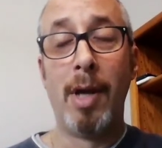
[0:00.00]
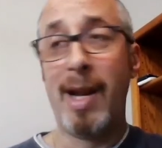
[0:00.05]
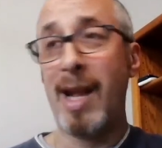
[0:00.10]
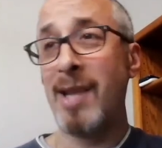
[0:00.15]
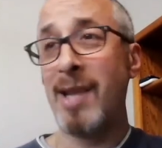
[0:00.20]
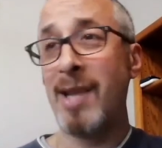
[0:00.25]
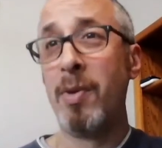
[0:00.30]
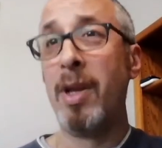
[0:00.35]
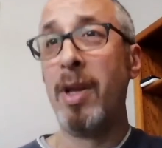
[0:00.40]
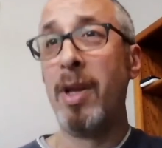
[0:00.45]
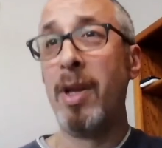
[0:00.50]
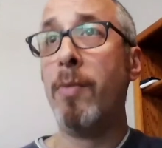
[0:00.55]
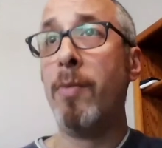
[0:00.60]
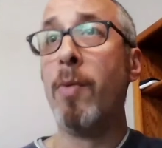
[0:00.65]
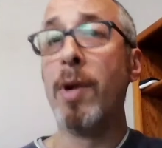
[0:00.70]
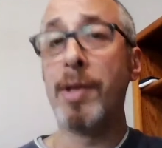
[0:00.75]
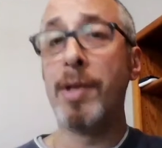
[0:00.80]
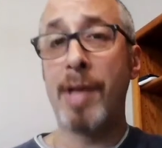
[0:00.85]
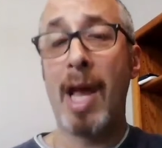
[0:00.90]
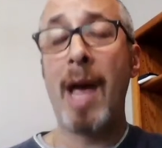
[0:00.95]
And that's really
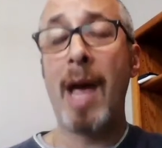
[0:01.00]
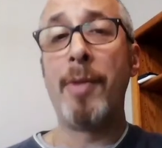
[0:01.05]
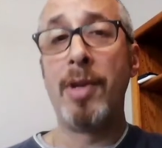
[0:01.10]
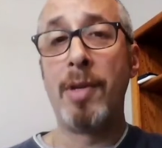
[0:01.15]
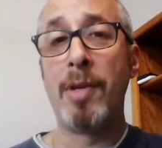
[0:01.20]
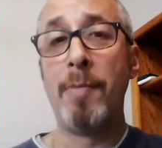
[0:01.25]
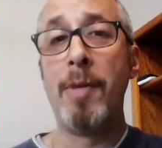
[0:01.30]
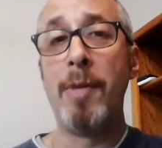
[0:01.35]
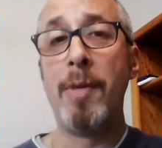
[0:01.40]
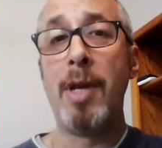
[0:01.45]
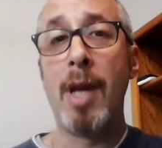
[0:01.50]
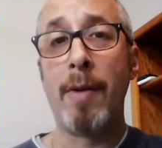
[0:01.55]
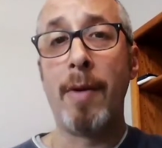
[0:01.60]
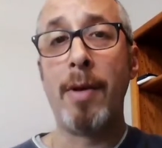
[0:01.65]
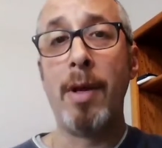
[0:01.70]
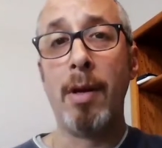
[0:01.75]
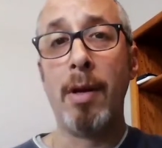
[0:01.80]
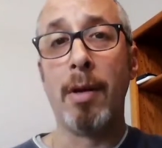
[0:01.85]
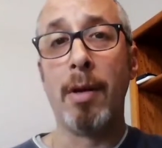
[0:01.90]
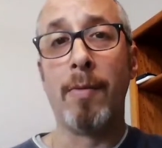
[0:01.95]
what's happened to me out
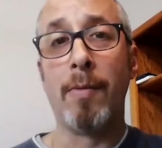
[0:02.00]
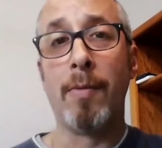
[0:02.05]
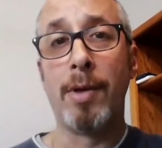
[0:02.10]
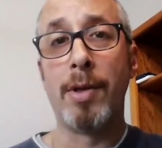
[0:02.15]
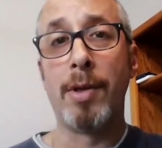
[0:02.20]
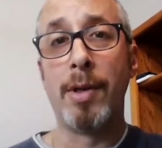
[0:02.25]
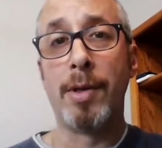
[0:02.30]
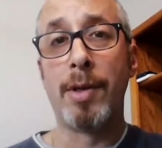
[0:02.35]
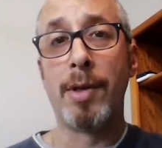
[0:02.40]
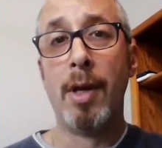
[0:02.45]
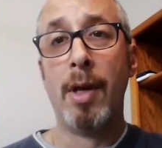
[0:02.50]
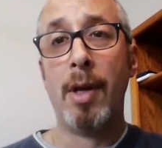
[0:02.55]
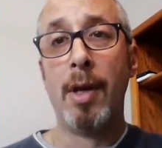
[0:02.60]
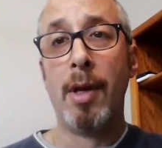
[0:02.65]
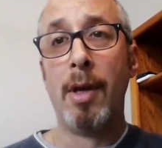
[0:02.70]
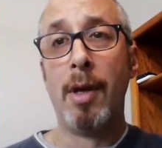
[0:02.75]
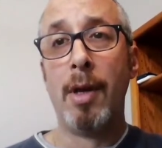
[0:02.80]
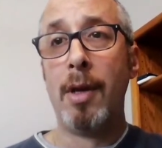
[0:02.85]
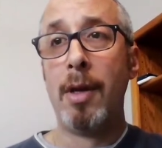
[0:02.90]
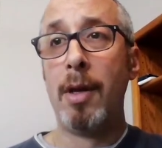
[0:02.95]
here, which is,
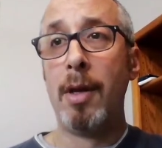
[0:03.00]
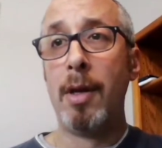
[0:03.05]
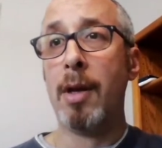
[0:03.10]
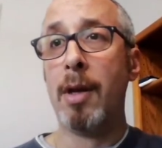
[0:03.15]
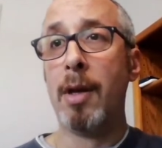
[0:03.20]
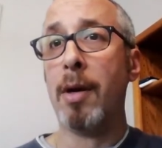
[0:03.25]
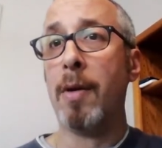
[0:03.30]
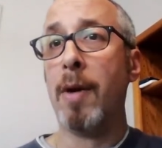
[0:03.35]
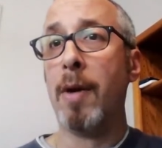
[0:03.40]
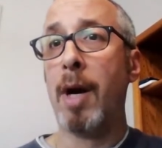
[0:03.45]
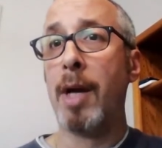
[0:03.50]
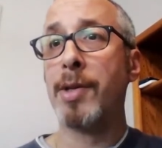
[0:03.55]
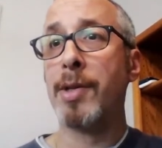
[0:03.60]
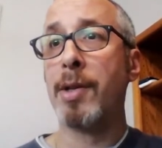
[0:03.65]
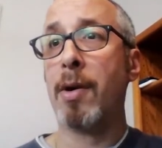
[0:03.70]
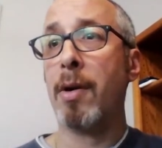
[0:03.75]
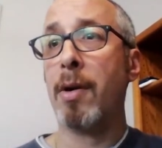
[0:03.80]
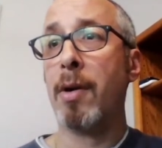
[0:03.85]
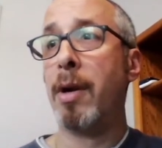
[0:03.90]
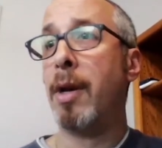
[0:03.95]
you know, I
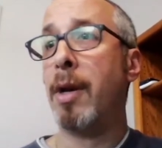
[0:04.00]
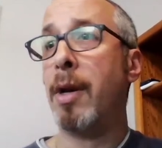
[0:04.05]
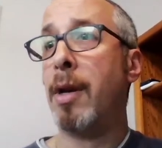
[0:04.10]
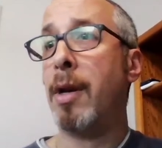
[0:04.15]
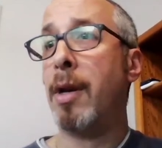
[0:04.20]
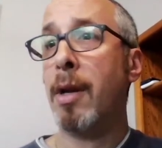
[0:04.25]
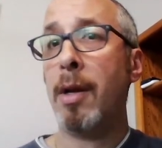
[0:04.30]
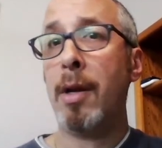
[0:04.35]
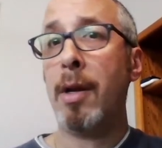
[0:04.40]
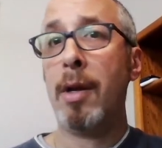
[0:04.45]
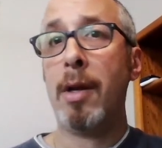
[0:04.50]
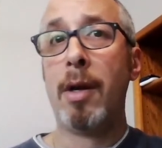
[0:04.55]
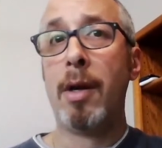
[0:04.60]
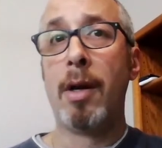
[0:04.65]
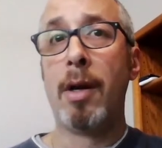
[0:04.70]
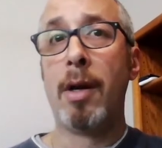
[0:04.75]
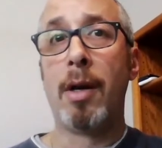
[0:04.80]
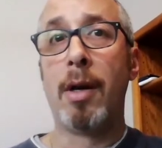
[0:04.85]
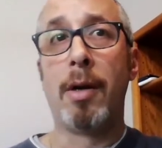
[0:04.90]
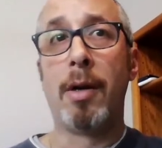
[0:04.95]
started.
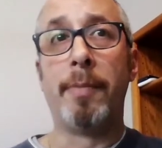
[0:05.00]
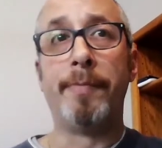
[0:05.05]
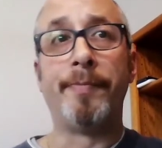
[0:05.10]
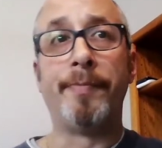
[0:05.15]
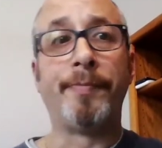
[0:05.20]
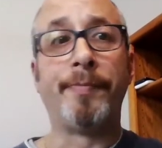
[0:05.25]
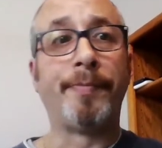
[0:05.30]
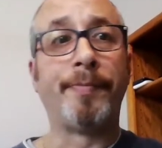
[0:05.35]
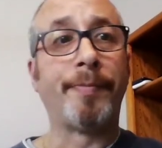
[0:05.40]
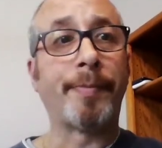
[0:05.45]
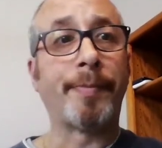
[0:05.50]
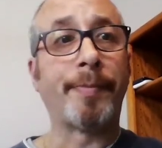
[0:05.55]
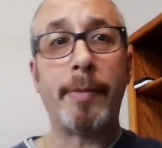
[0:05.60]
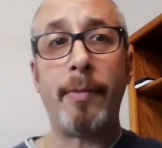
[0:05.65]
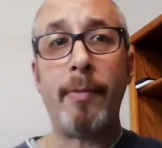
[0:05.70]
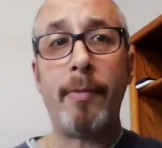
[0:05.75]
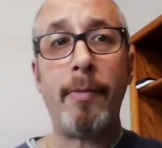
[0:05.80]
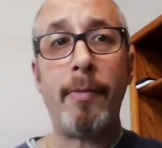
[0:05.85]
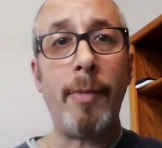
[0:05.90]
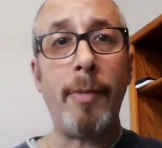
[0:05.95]
Um,
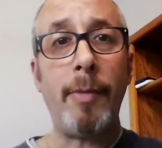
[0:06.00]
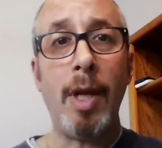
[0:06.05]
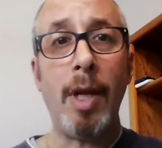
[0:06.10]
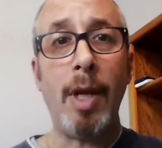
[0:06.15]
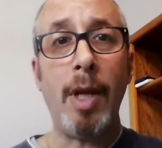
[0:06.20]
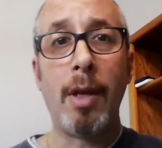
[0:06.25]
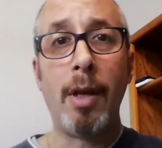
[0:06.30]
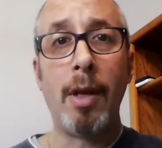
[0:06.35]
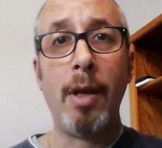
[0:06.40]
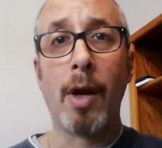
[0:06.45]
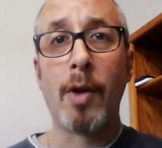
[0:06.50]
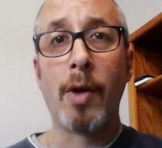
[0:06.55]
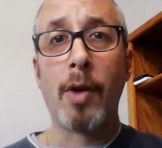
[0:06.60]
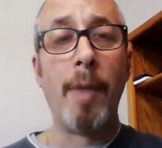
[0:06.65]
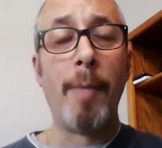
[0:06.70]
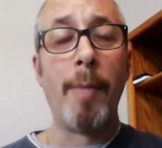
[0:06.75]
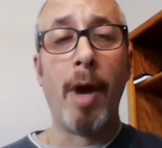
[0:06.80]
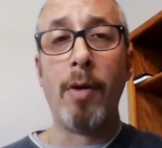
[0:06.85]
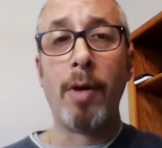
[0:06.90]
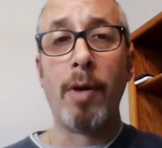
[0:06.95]
you know, I
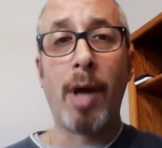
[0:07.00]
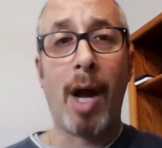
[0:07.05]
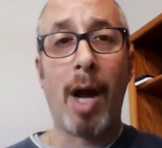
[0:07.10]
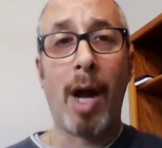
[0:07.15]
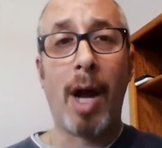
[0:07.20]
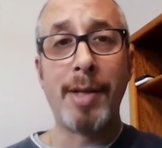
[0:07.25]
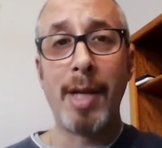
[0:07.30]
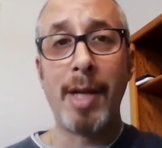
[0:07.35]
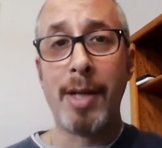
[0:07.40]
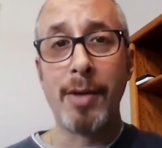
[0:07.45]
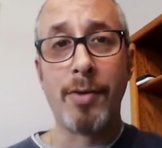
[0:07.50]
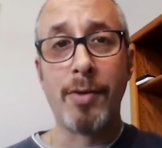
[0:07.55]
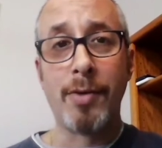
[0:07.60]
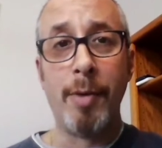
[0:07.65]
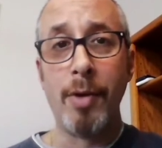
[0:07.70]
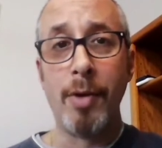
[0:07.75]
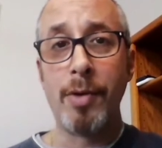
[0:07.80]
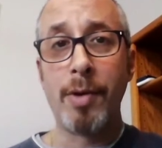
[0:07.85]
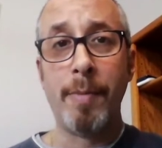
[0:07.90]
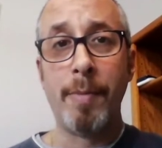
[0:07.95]
created my own content
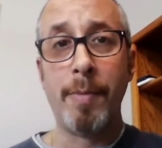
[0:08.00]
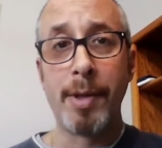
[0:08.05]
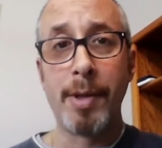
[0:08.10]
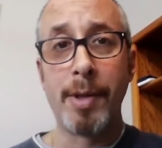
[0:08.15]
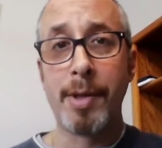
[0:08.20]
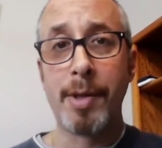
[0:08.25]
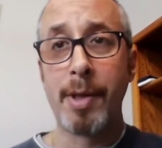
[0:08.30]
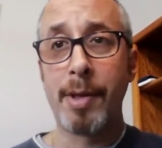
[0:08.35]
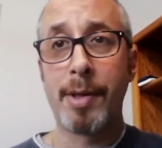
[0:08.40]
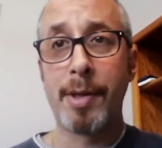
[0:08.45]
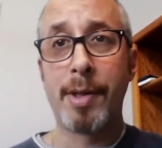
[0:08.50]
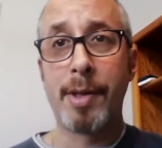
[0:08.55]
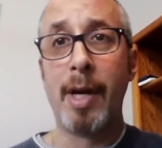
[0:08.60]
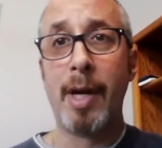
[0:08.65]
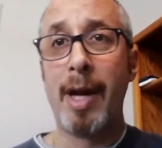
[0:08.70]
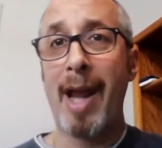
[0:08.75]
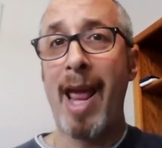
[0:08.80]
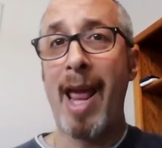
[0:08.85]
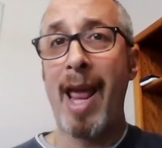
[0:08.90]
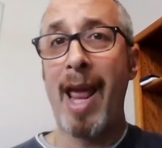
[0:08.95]
distribution business,
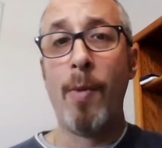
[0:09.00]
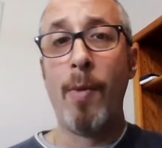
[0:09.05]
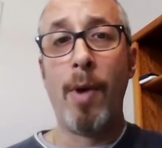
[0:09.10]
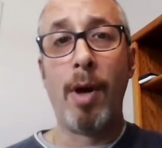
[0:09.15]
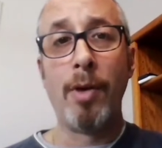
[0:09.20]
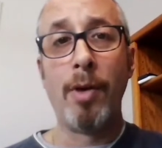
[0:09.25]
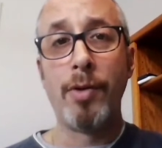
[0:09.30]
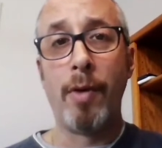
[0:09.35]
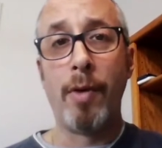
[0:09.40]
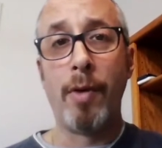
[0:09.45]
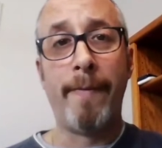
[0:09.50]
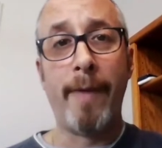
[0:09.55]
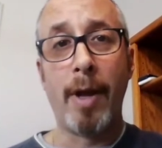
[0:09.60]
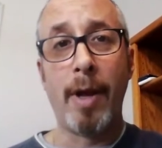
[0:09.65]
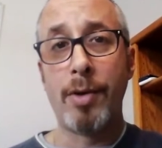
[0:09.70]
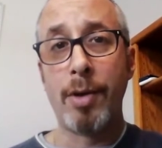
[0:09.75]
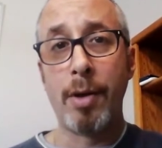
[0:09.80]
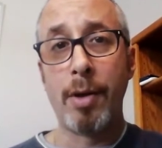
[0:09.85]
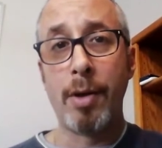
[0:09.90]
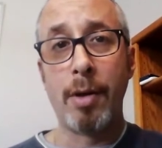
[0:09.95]
did an AOL joint
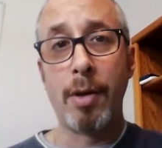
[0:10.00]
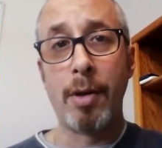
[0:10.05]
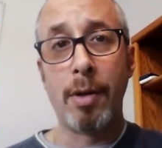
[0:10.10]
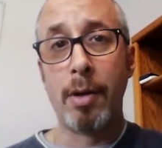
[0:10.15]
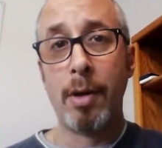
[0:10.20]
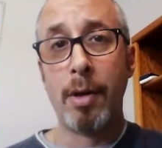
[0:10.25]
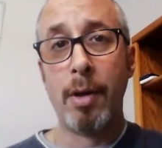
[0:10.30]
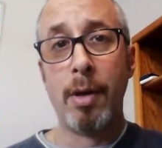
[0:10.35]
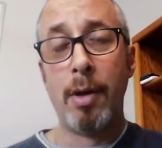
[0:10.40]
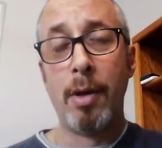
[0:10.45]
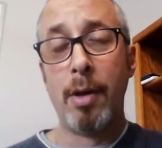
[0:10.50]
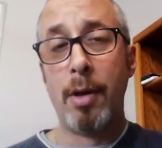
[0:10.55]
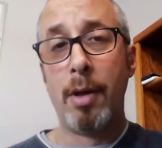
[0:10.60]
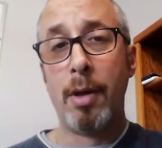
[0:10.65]
venture,